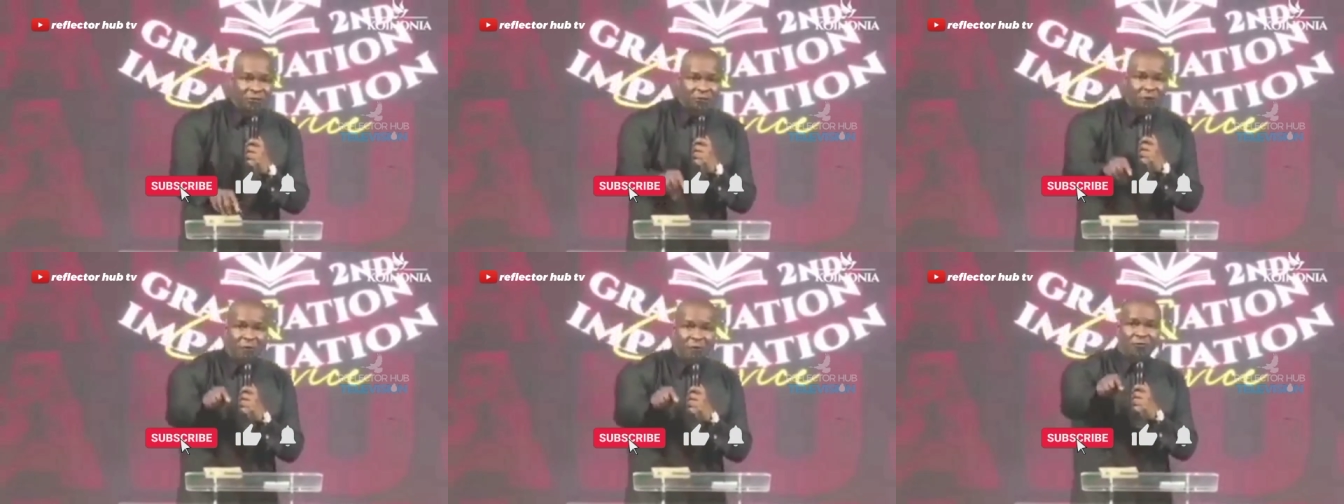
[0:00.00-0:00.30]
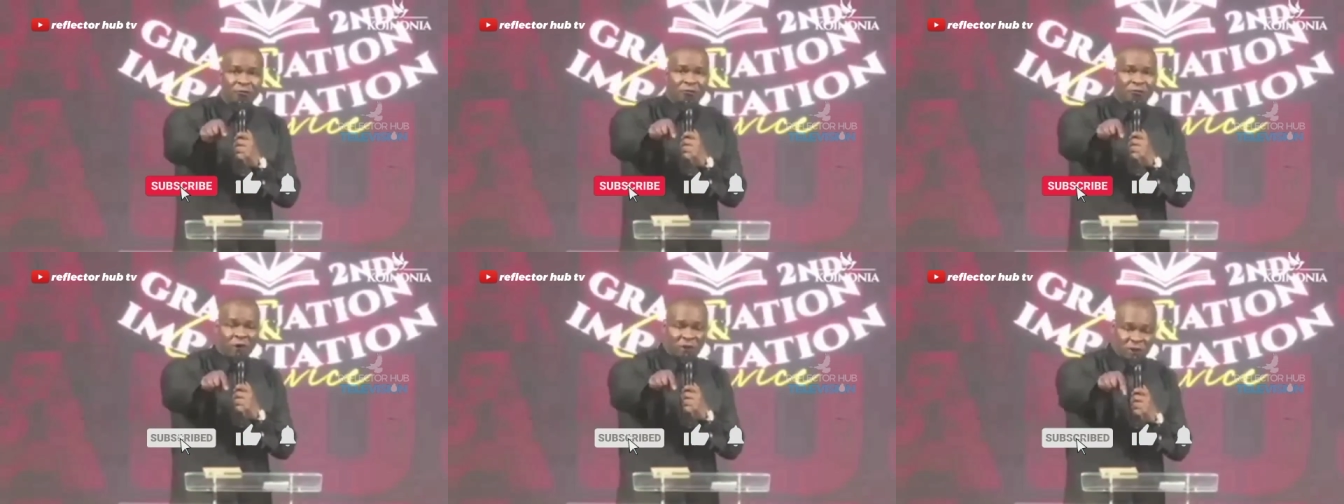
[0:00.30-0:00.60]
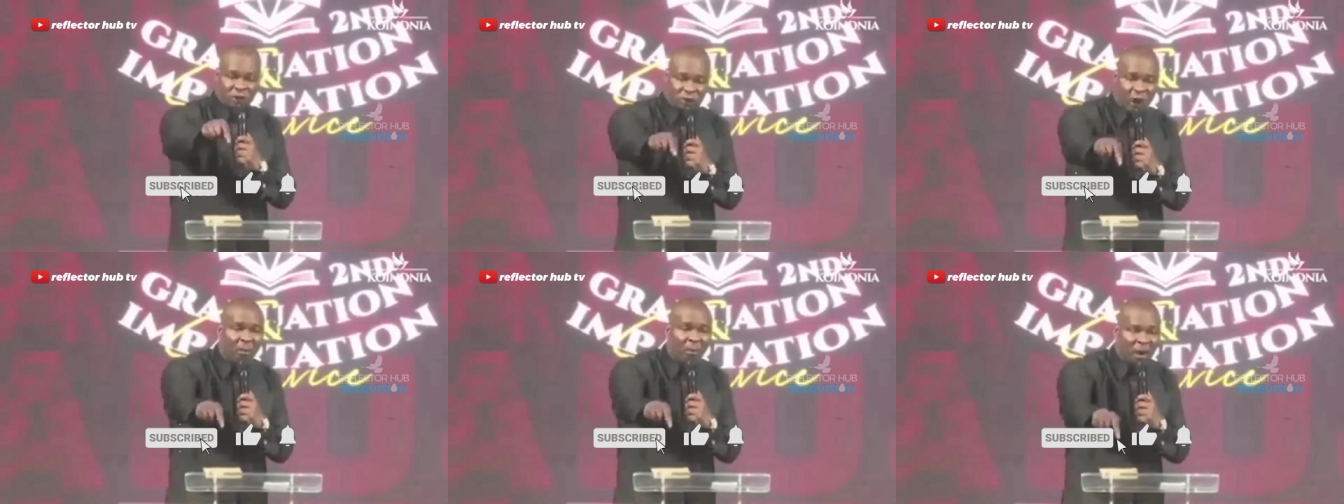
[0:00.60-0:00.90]
for, for
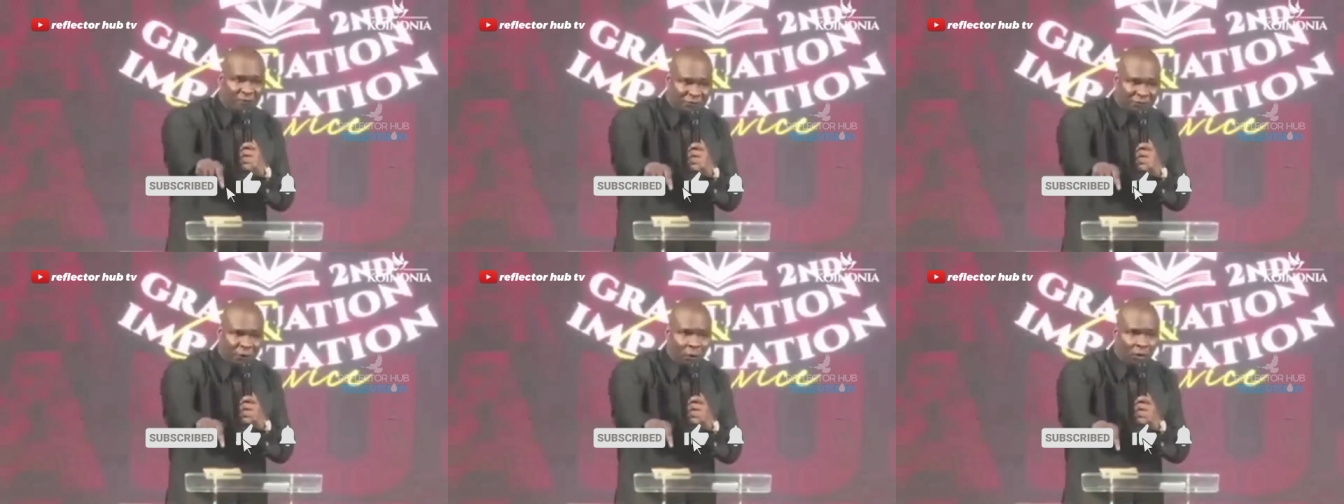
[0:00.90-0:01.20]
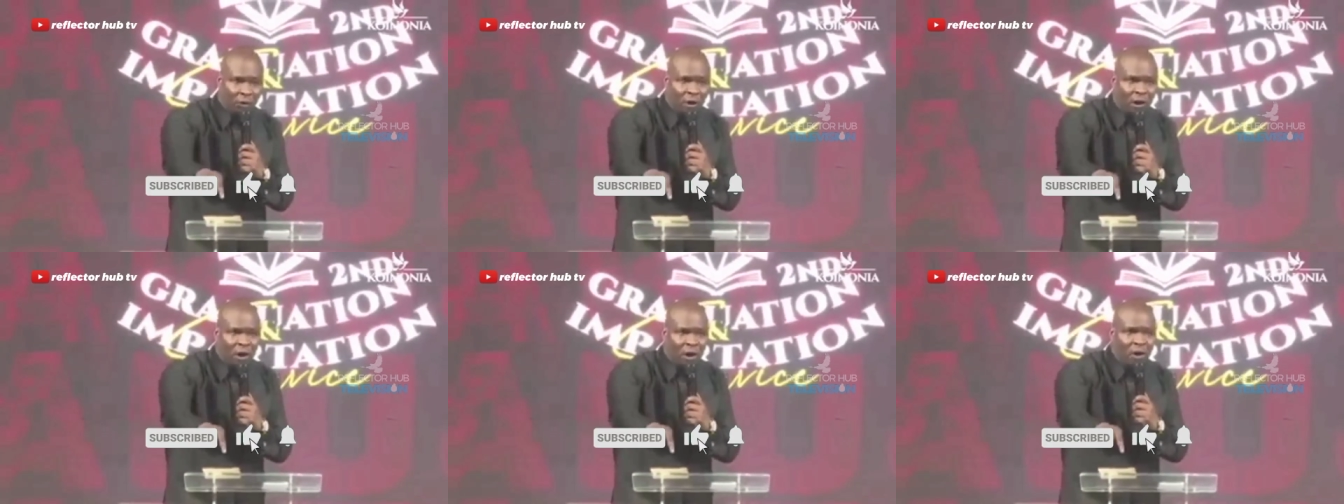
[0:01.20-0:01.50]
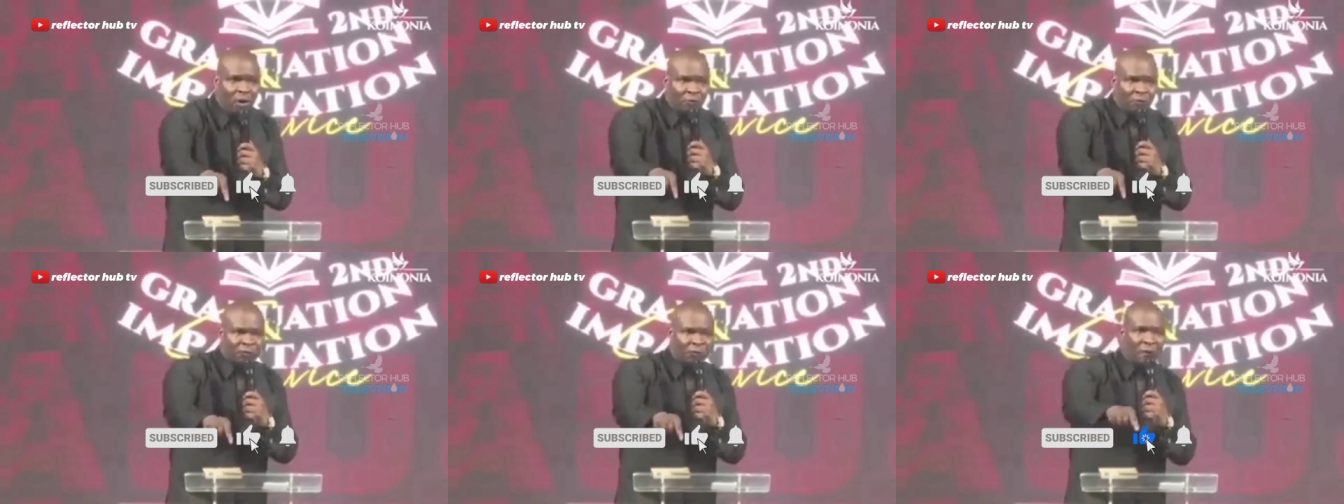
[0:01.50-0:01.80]
some of you
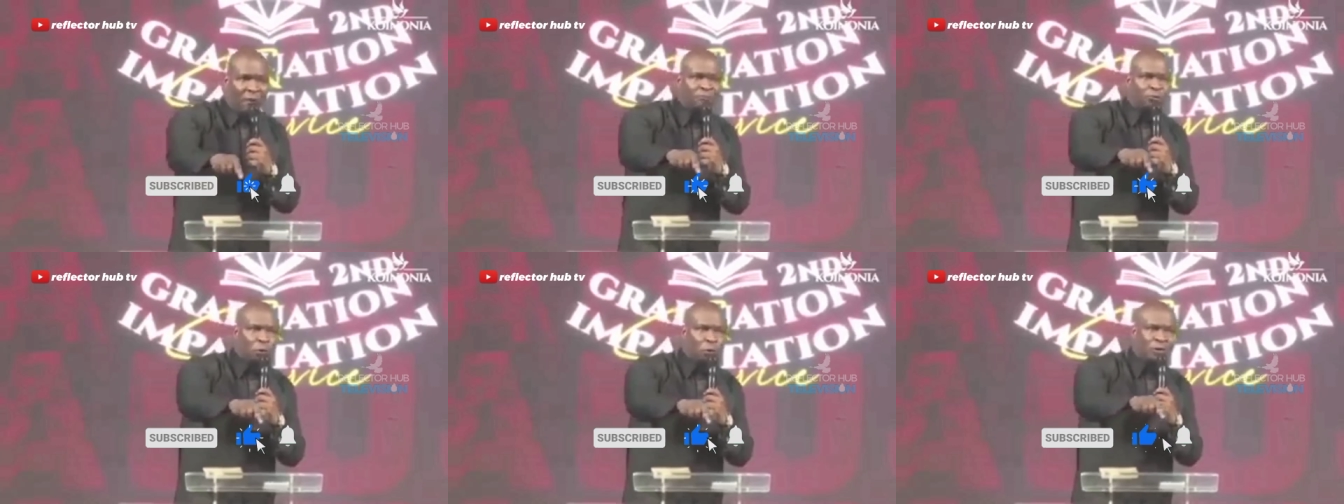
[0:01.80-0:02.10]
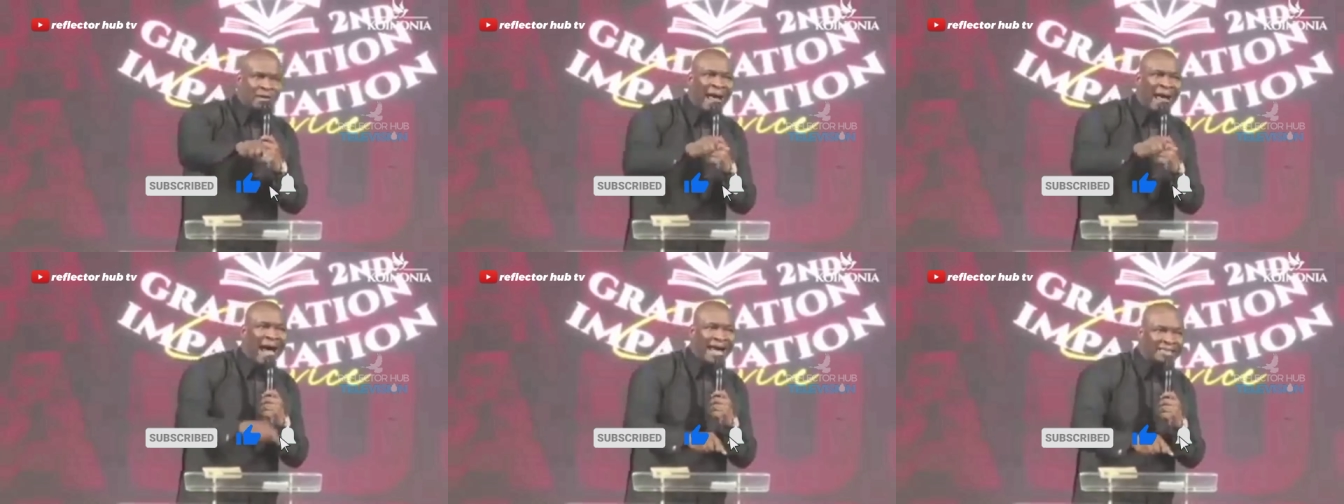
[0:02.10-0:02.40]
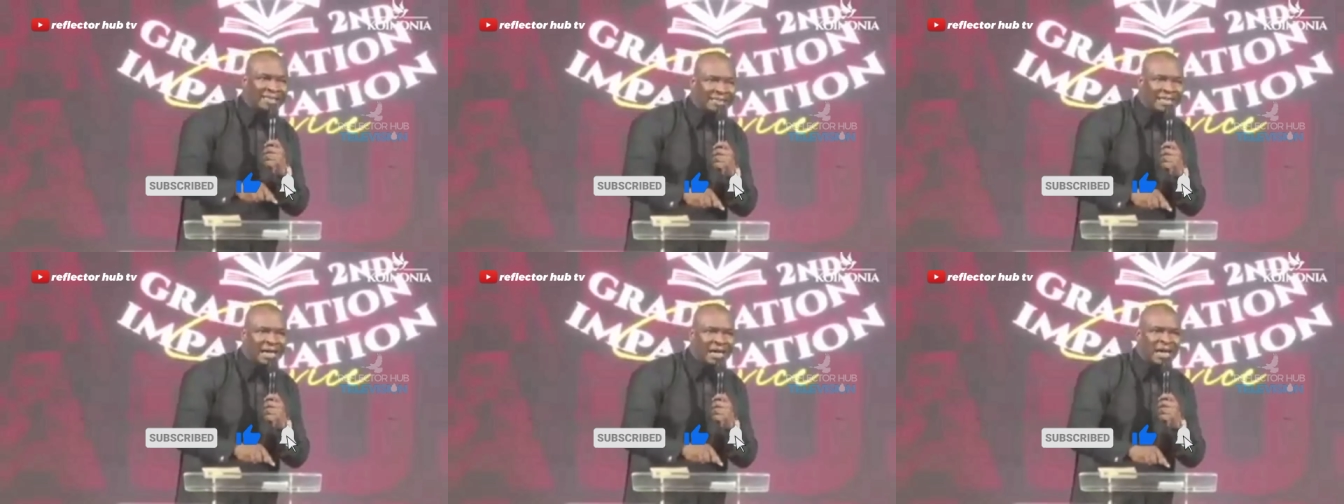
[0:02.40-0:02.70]
from
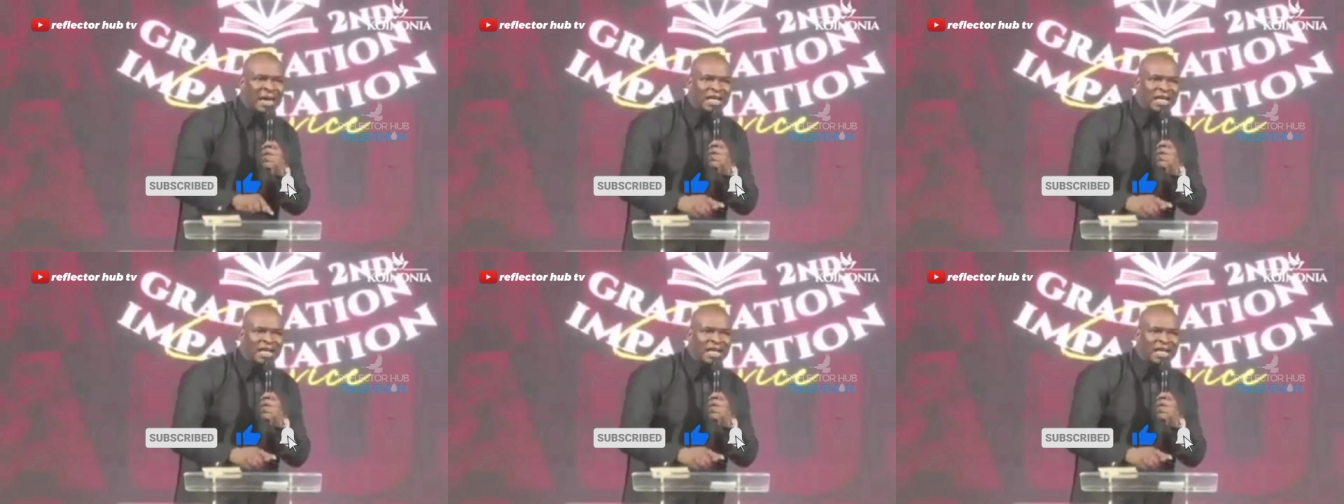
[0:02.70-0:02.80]
tonight